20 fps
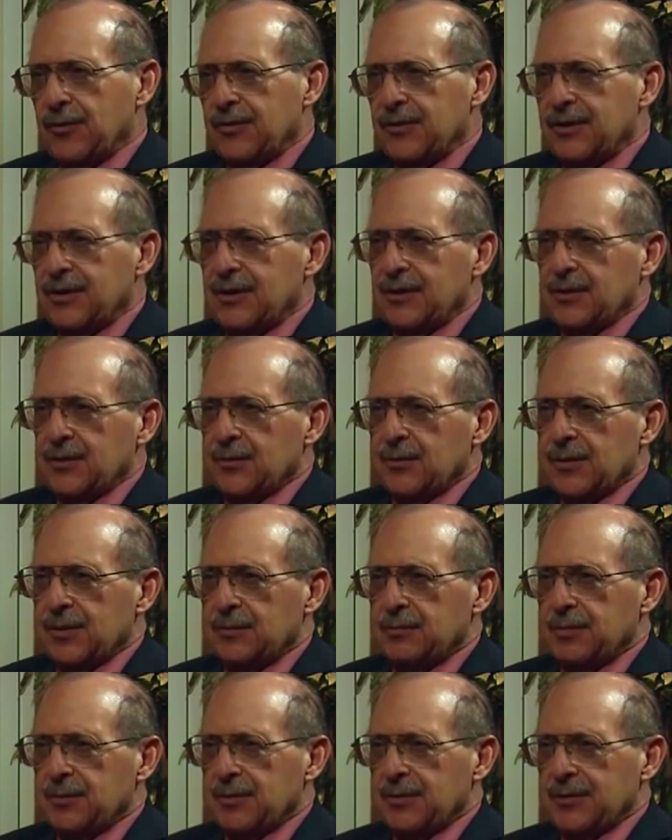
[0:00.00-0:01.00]
When
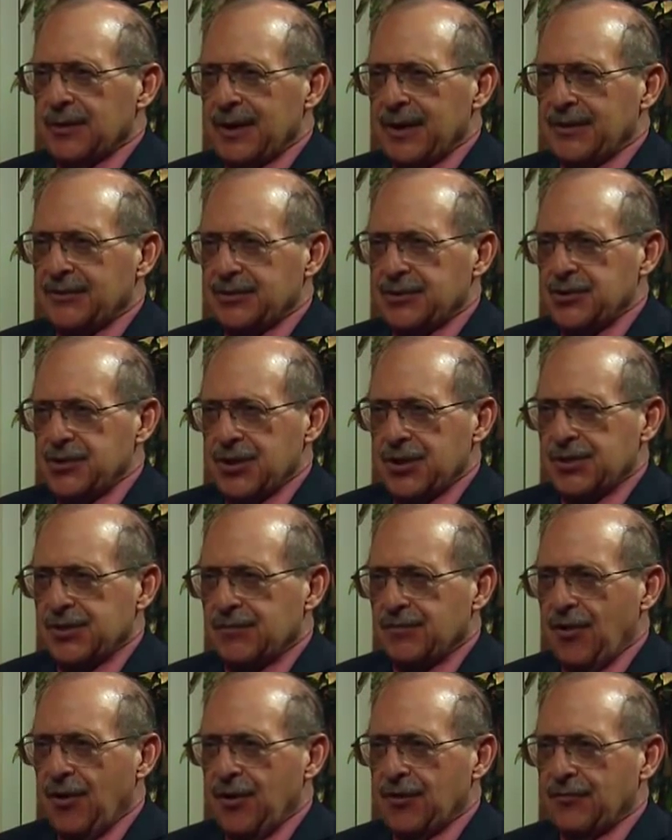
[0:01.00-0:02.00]
a bull has
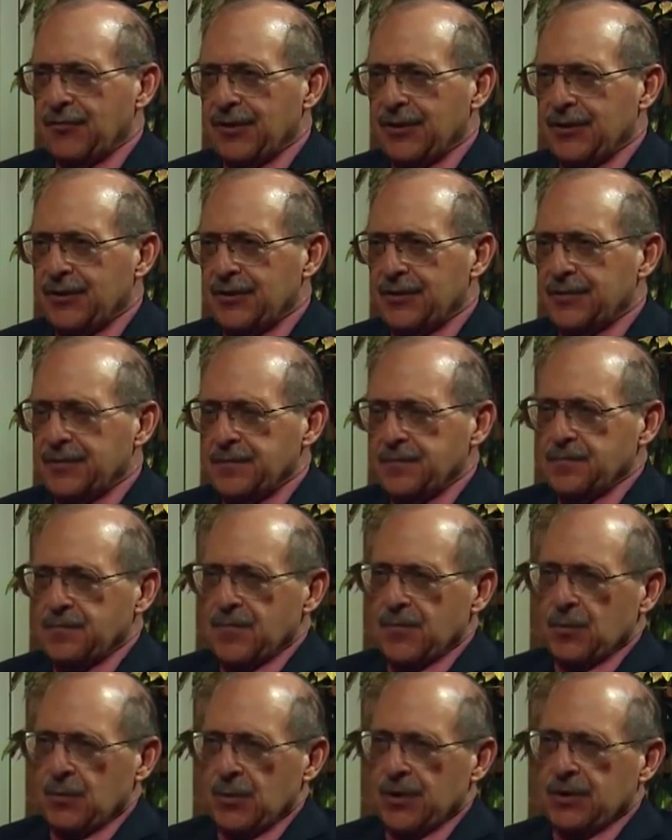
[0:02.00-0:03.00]
congestive heart failure,
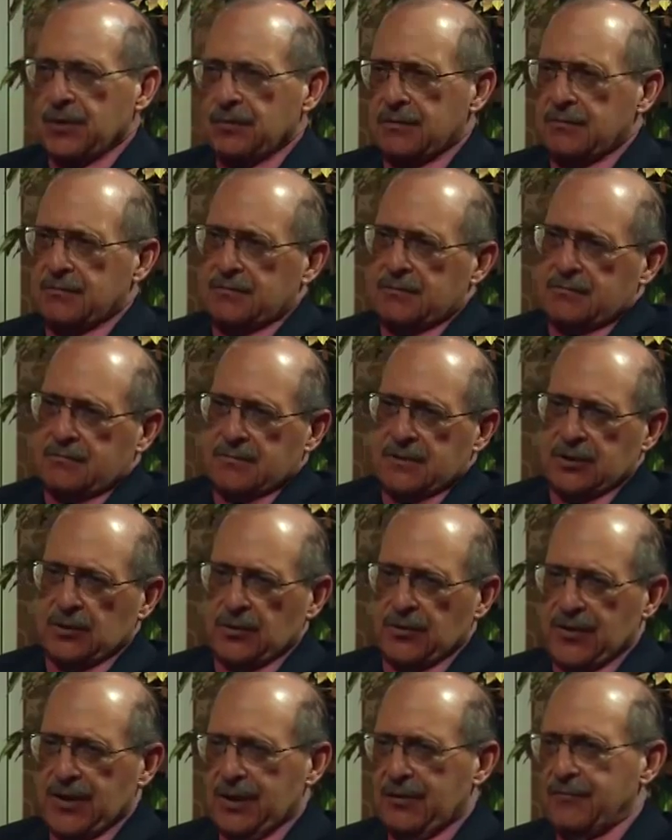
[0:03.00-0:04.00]
we can
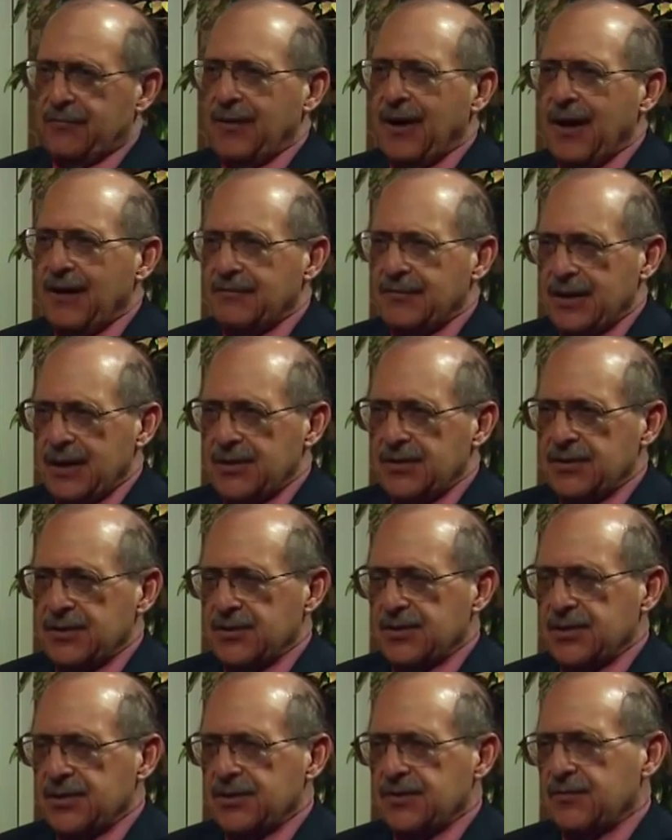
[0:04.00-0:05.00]
deal with that in 5
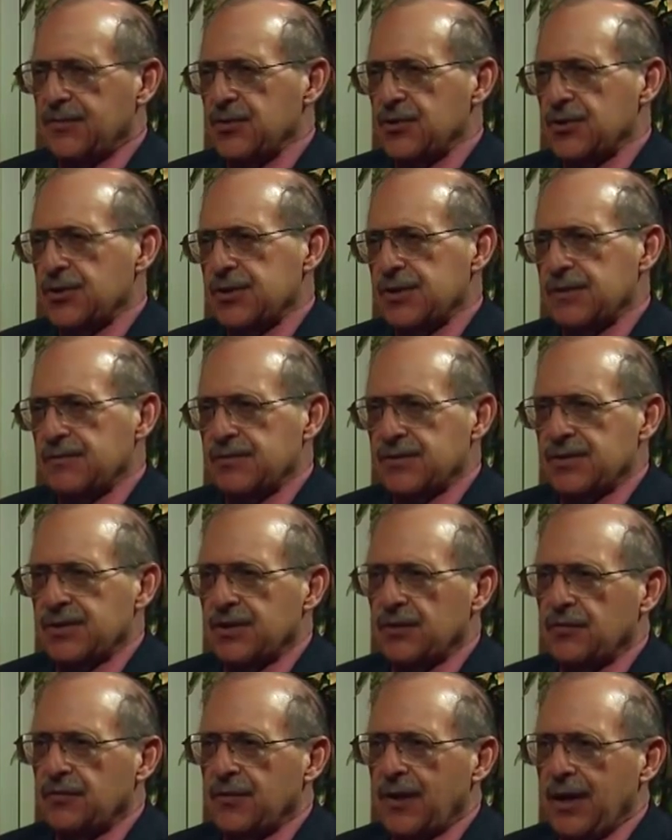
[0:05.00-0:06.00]
days. It's a deficiency of a
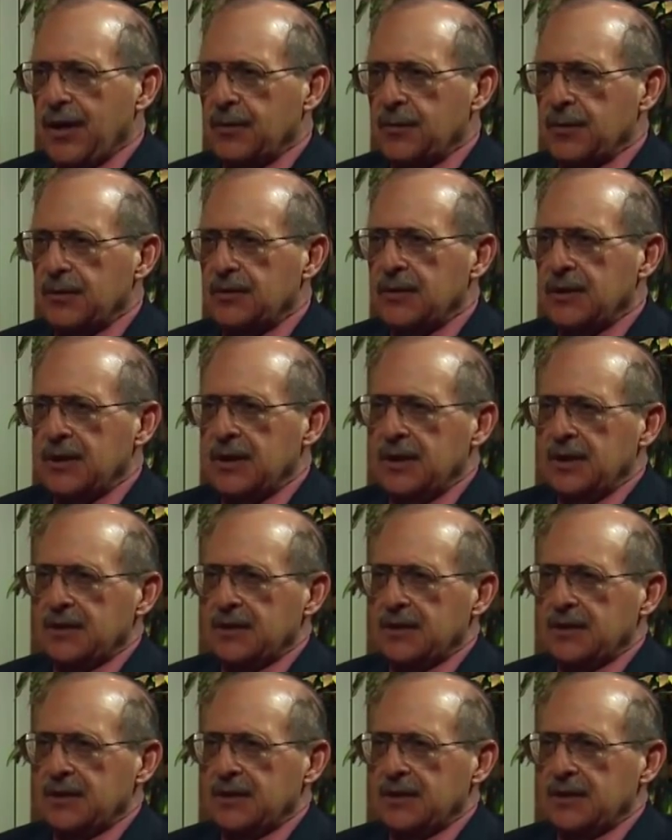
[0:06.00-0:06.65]
single vitamin.